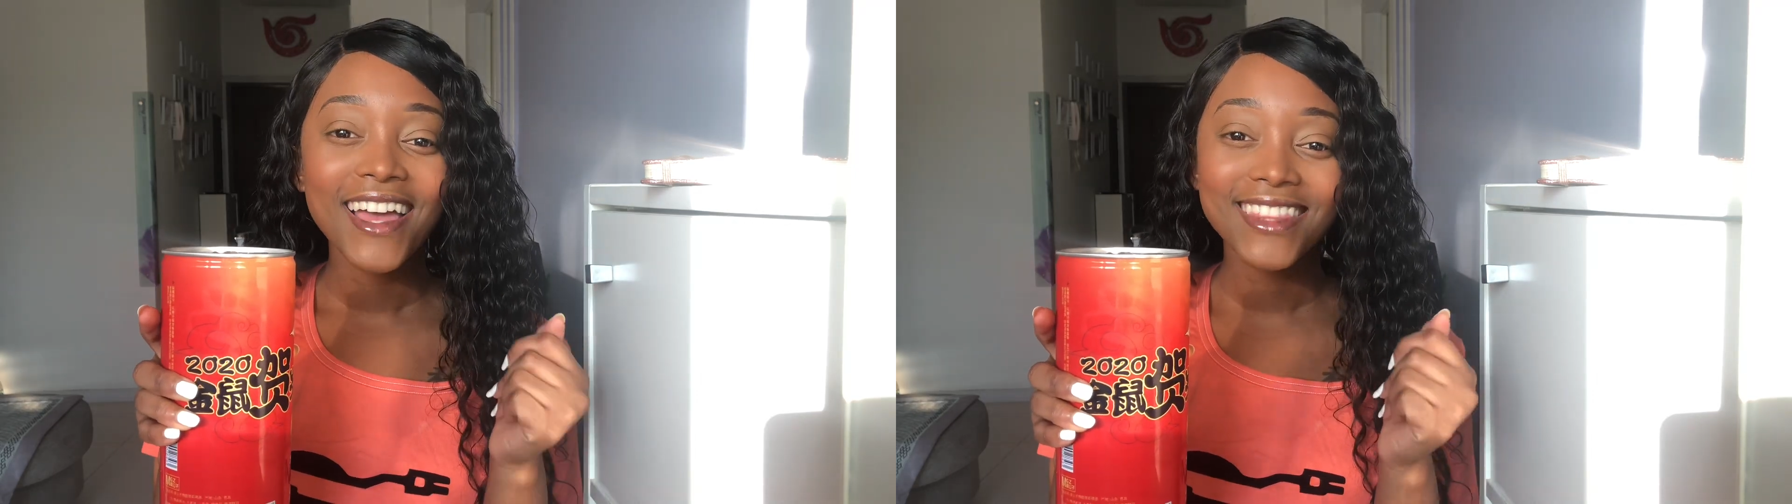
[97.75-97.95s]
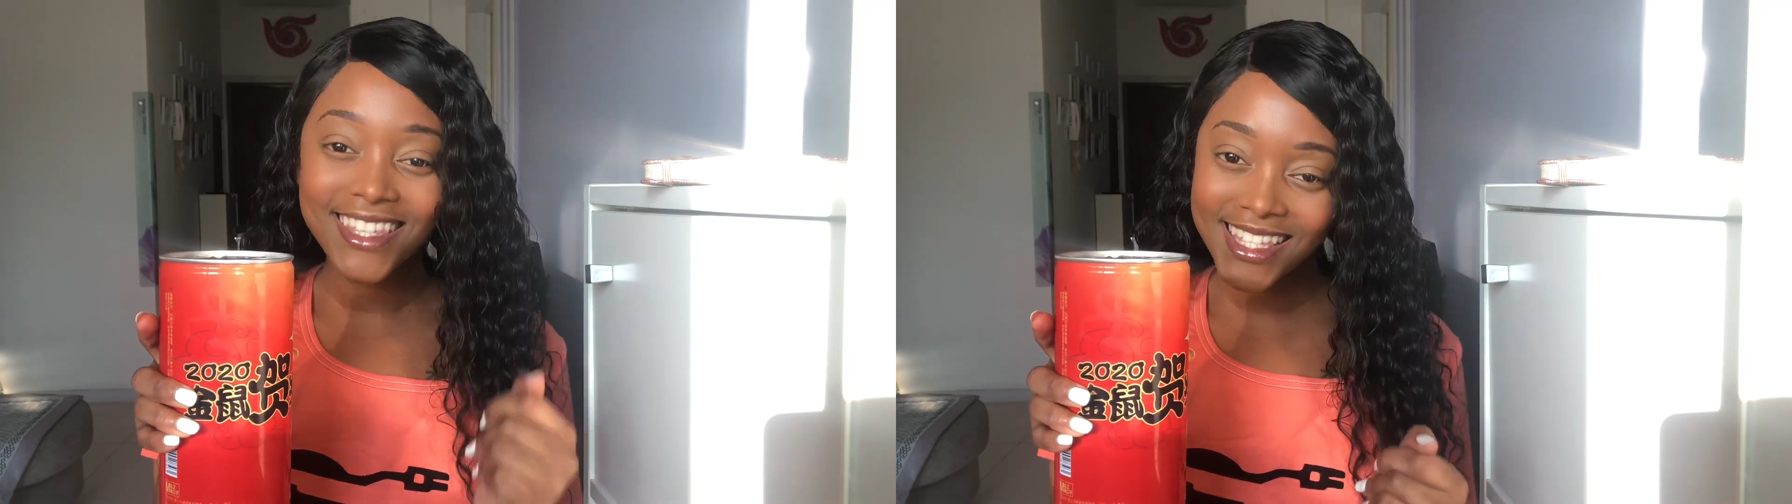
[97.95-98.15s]

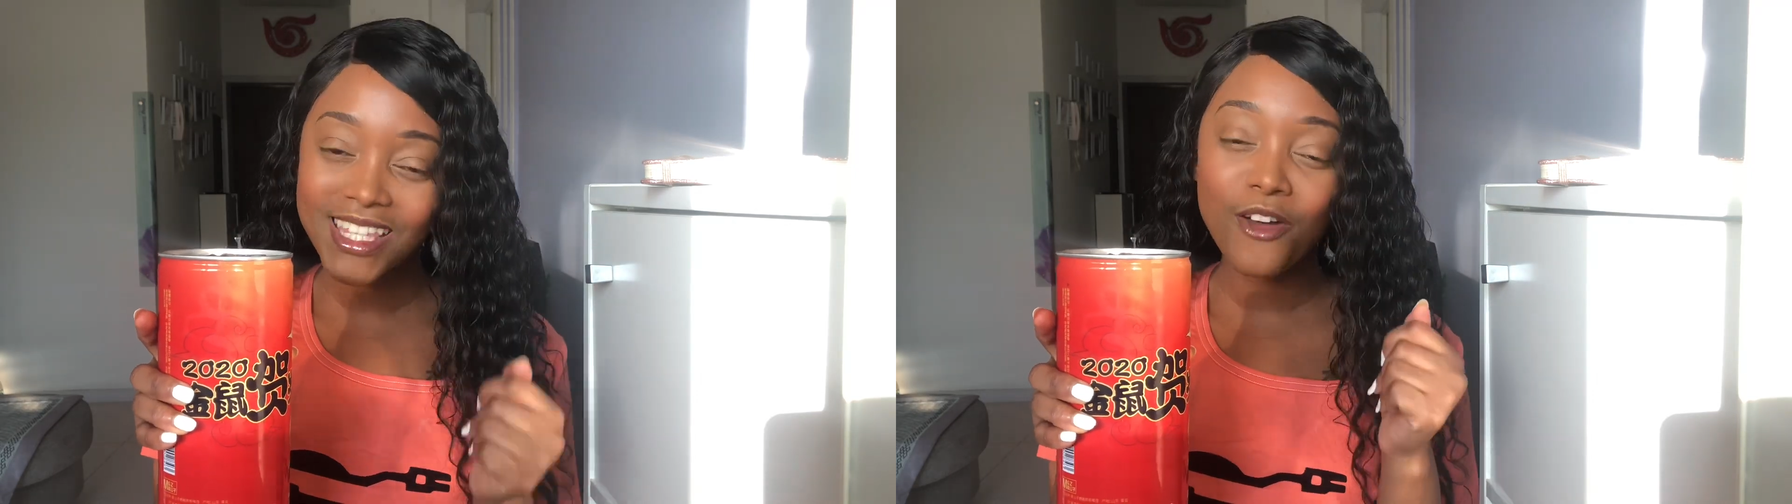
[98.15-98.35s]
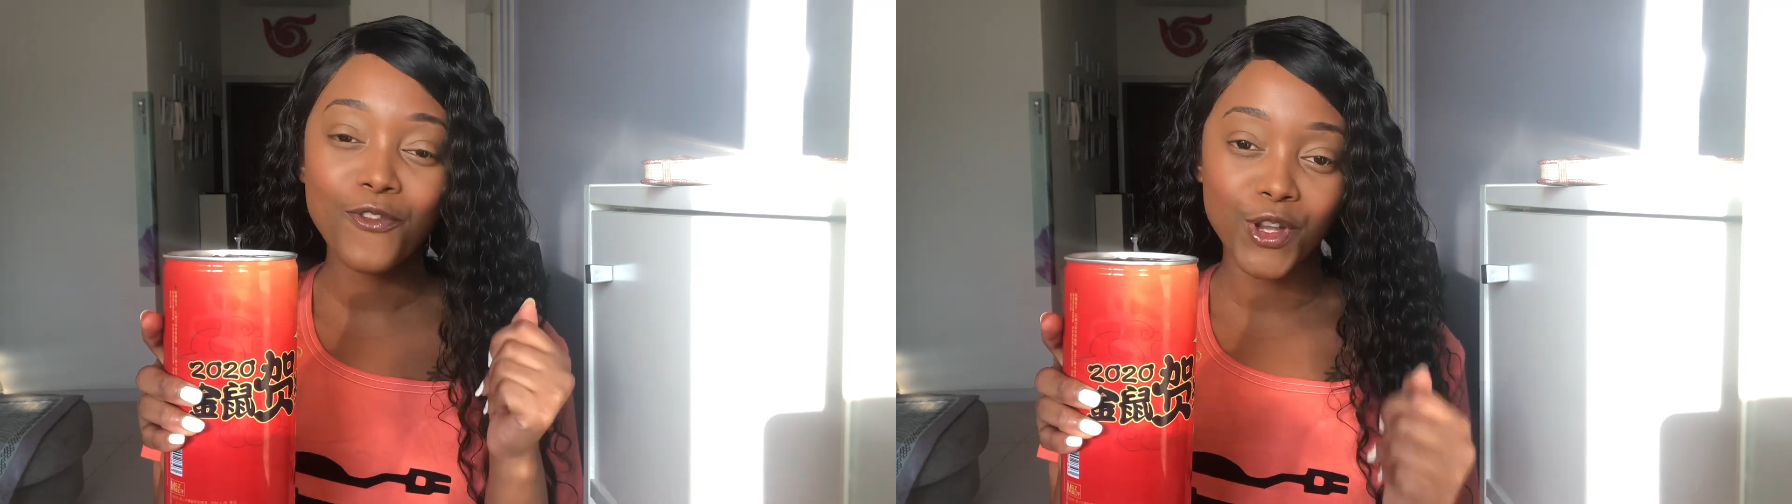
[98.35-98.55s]
this
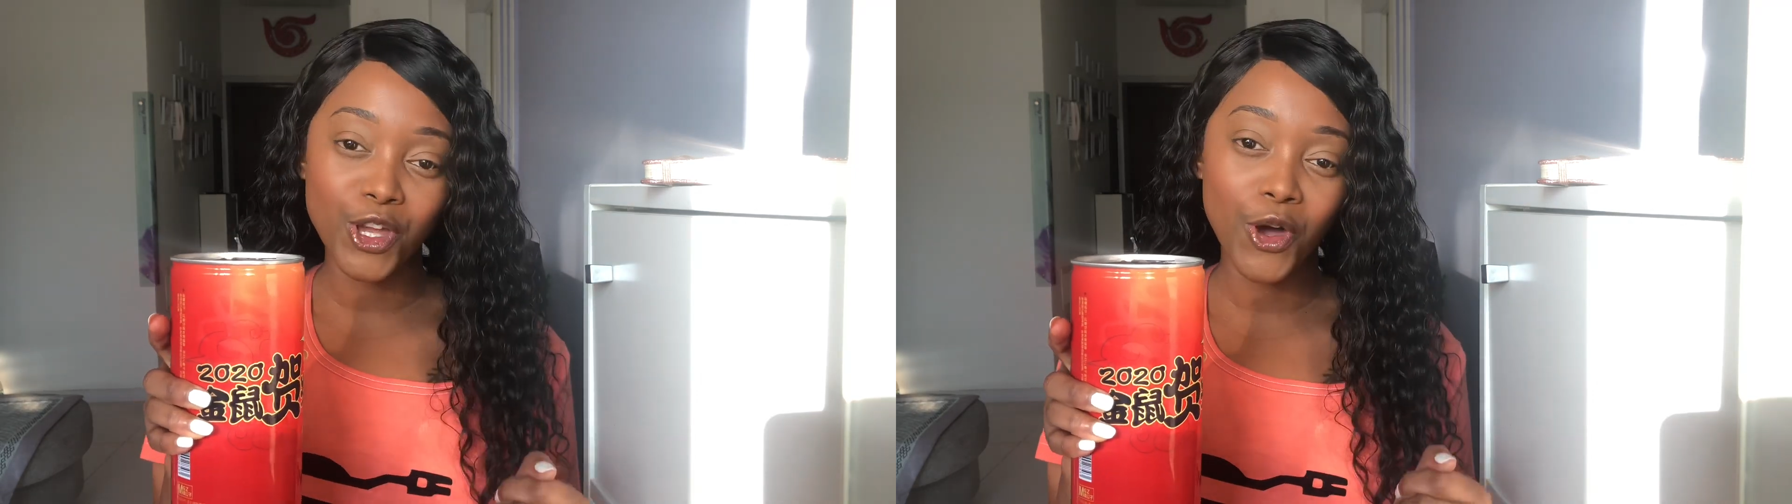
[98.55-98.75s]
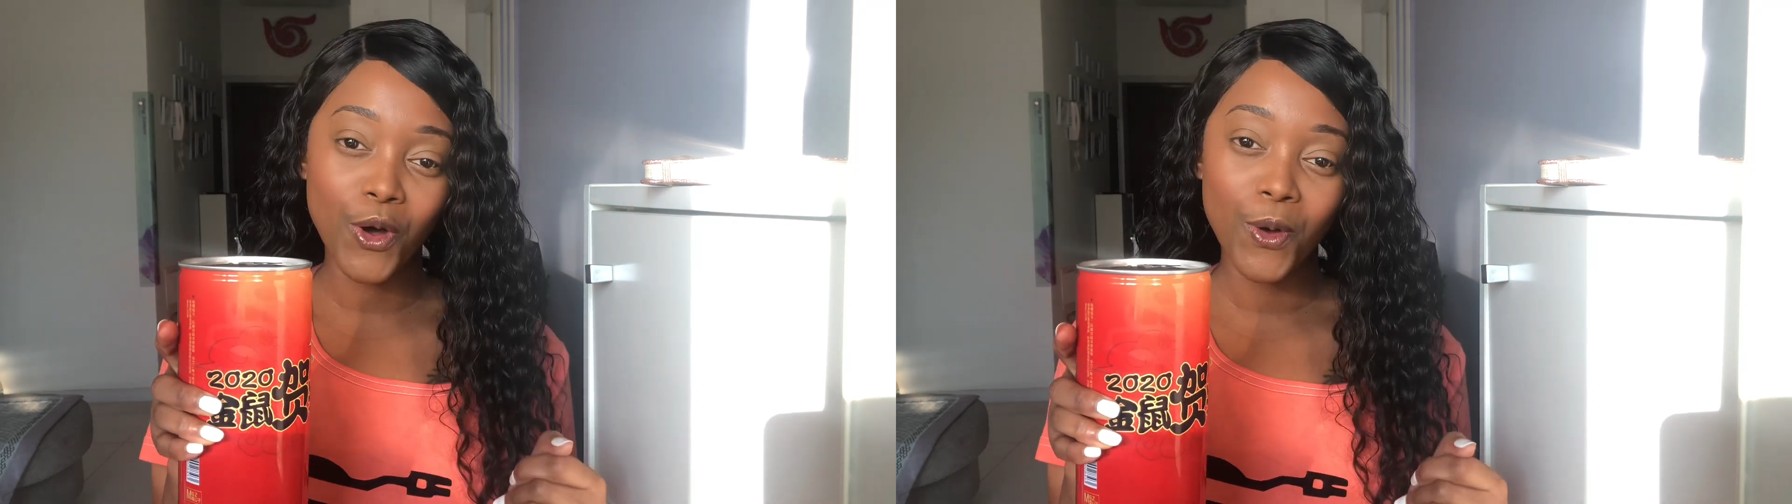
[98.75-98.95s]

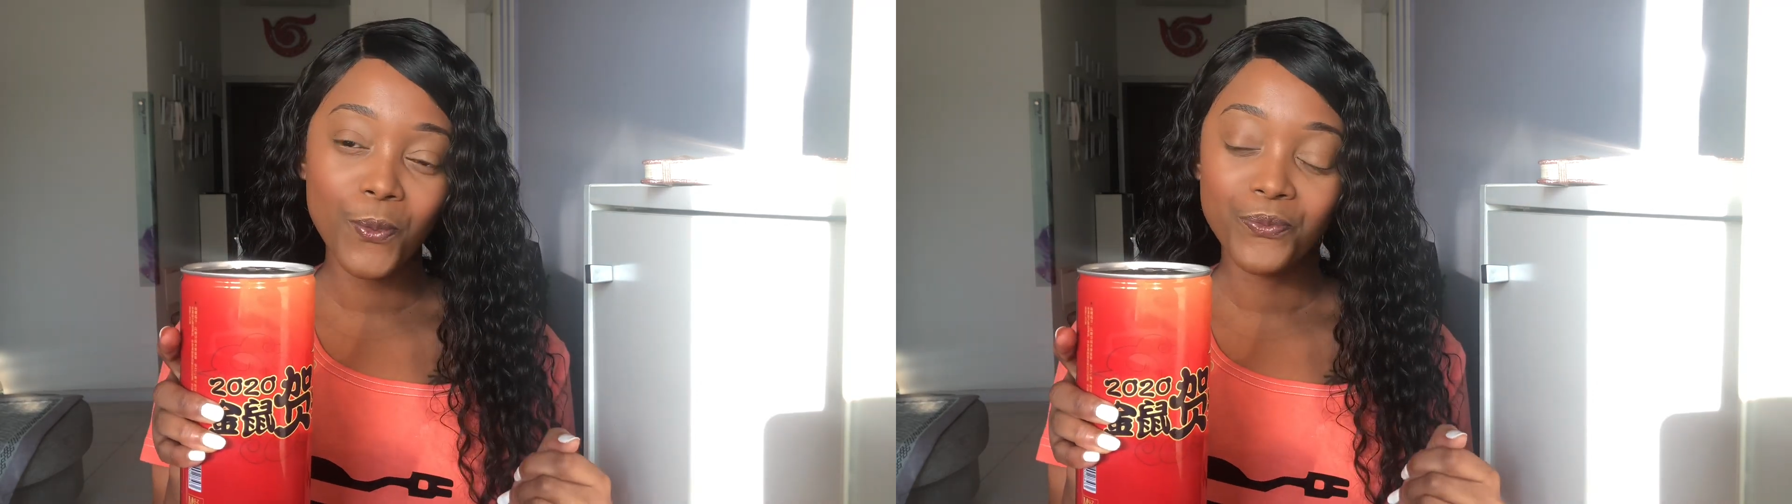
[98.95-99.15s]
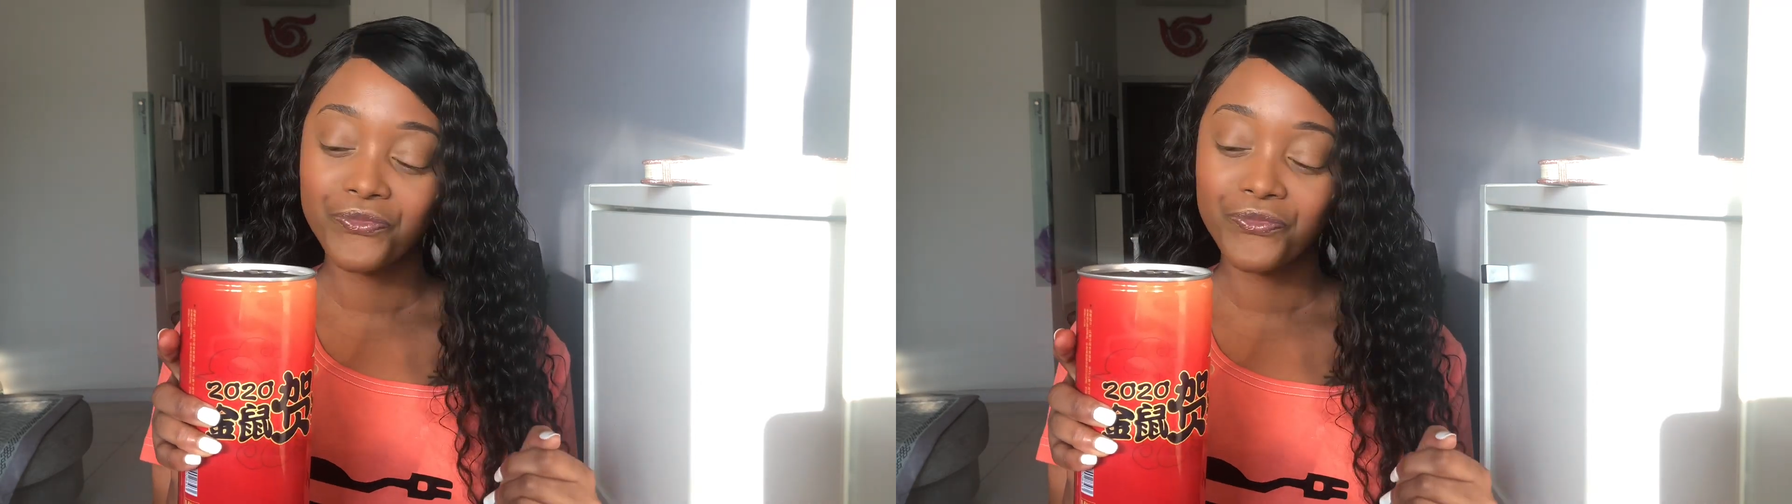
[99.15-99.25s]
video